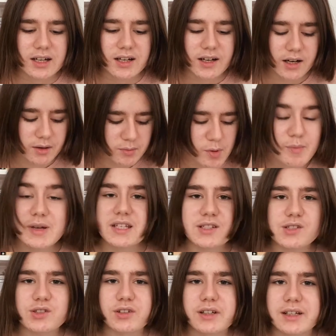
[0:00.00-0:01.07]
a
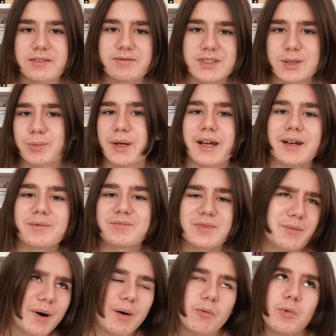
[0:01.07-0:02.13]
mystery to me
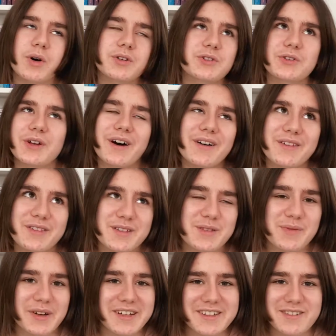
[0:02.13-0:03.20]
about what on earth this
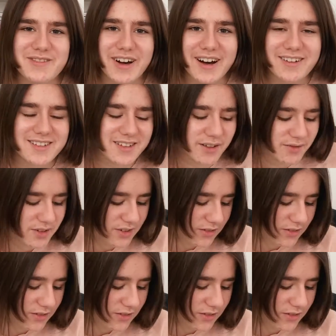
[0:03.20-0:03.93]
book is about. So I'm